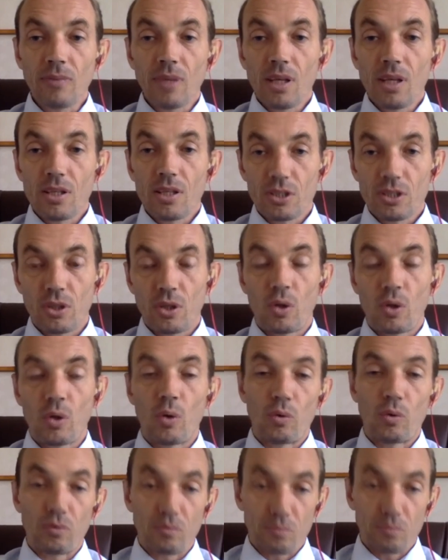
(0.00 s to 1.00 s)

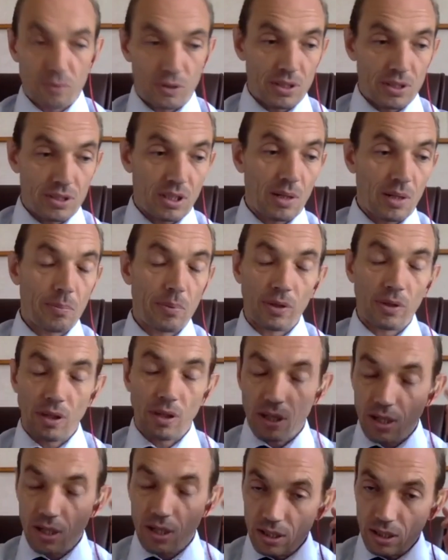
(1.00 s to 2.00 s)
So, for example,
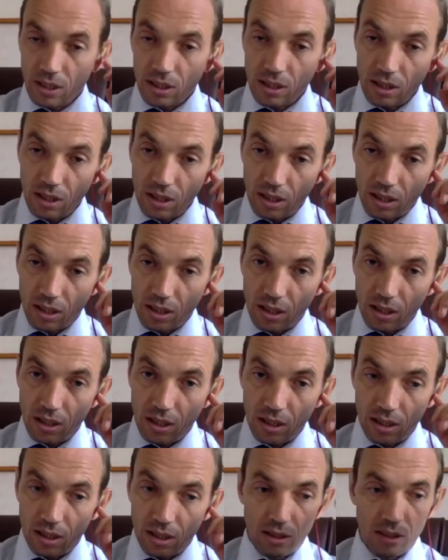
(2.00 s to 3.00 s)
like
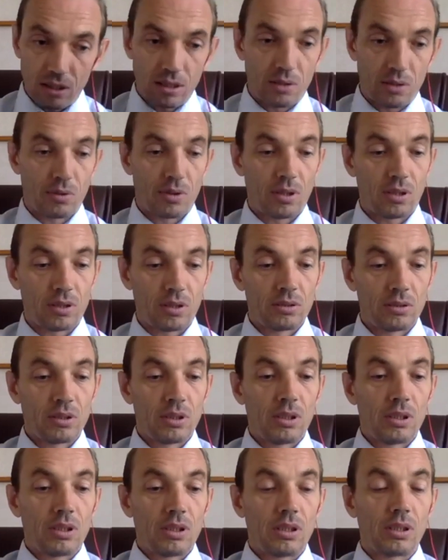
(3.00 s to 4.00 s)
our
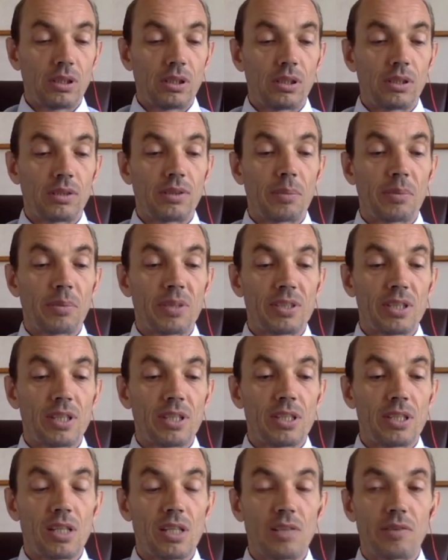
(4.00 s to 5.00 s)

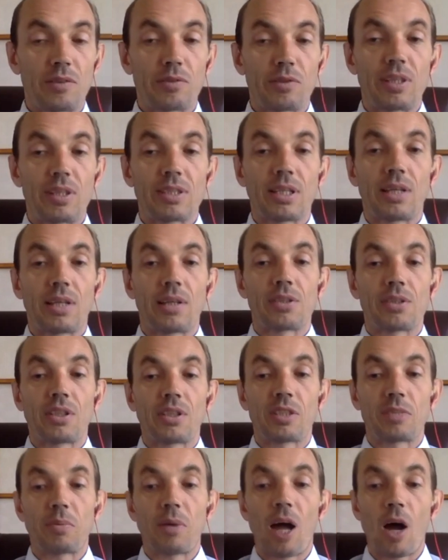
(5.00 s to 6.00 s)
representative of Kintaro
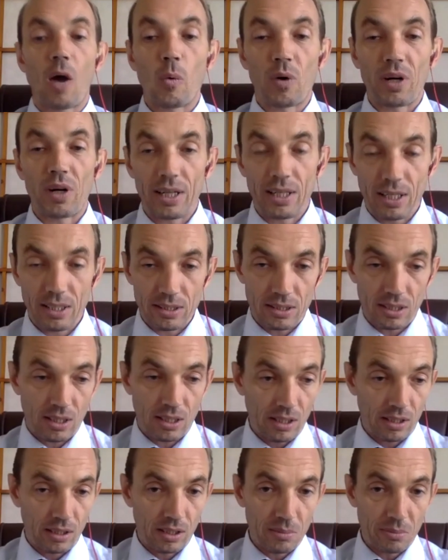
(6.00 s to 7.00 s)
Cells Power in
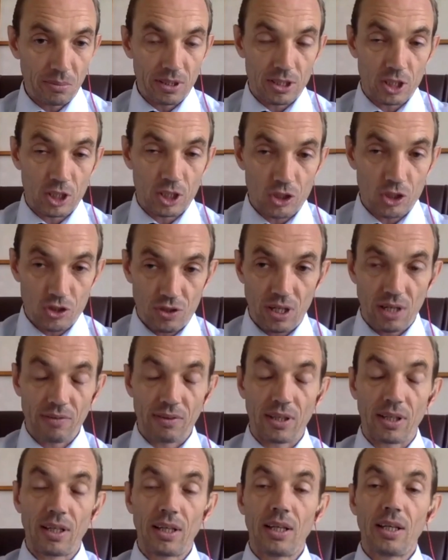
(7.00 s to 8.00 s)
Thailand, Mr.
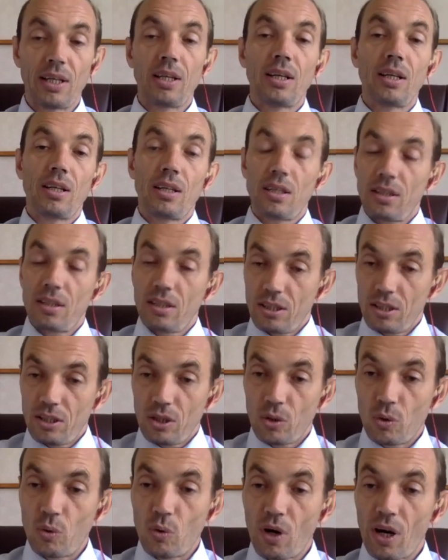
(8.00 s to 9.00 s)
Trevor,
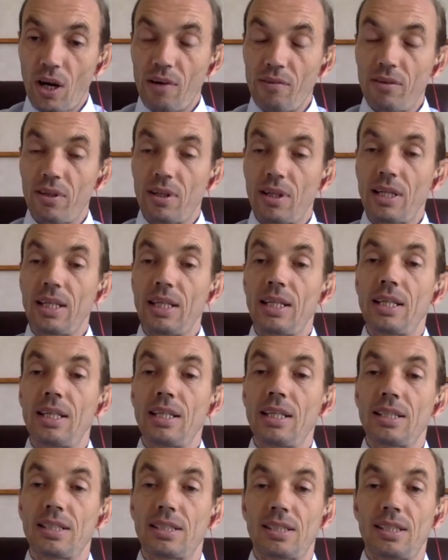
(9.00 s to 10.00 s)
whoever
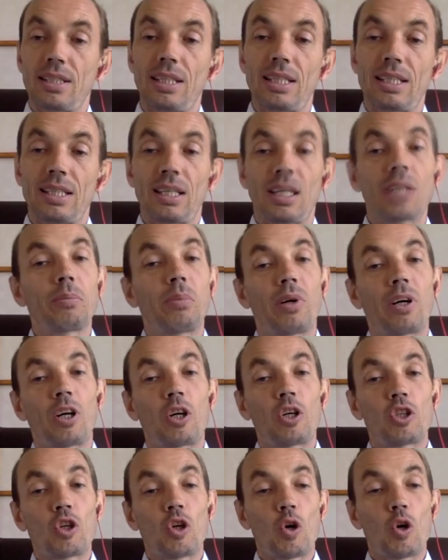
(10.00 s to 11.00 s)
is in that
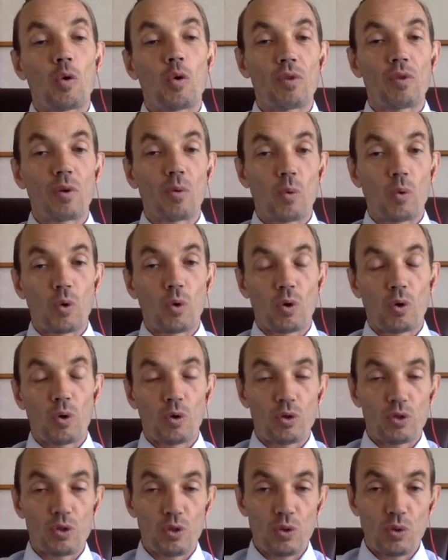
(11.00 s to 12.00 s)
part of the
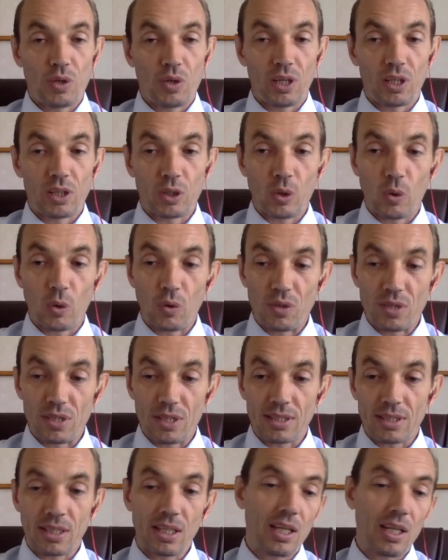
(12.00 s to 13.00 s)
world, you can
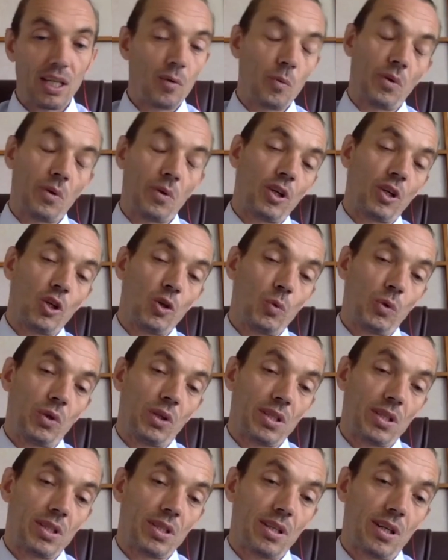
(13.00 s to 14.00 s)
contact him, whether you want
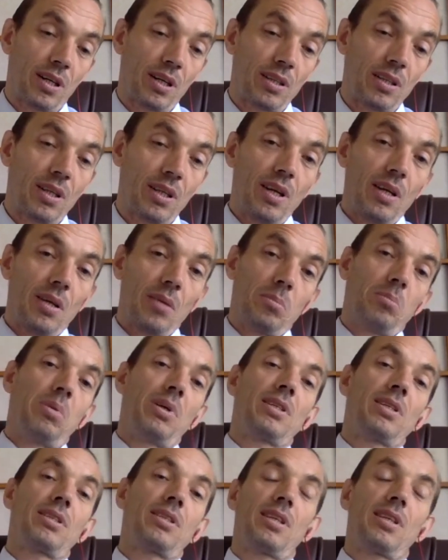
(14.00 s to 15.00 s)
to start
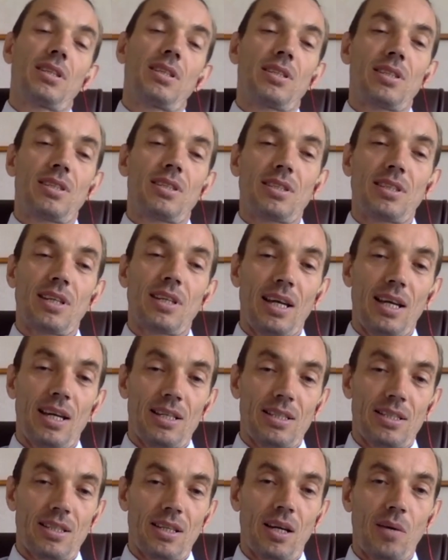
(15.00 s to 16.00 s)
business
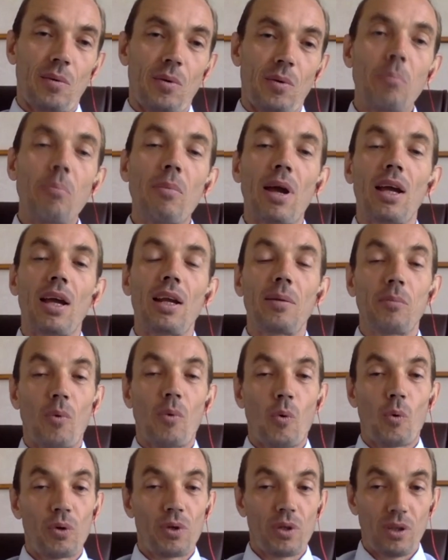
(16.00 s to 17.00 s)
as our main
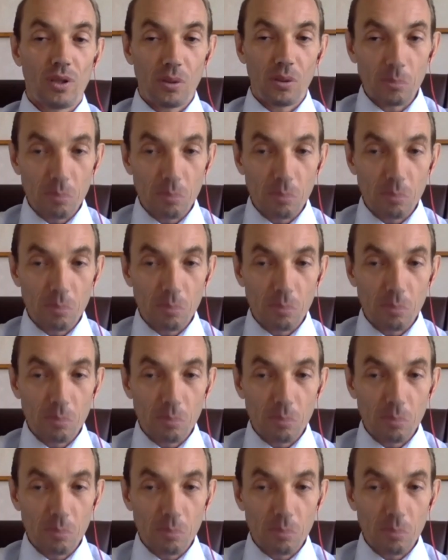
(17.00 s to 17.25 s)
model,